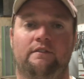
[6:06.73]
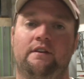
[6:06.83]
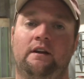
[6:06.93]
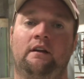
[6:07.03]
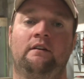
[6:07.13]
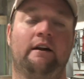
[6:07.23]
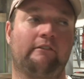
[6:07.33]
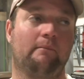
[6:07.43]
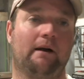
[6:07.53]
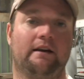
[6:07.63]
Then
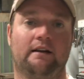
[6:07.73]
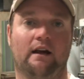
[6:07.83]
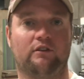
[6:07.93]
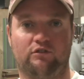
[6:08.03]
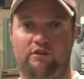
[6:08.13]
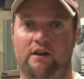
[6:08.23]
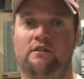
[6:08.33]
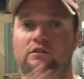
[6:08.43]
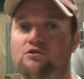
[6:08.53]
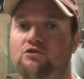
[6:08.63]
everybody got
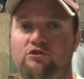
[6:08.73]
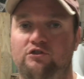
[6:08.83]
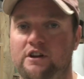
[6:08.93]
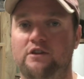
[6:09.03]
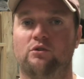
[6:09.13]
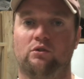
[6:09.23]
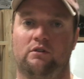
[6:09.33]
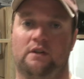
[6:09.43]
stainless steel.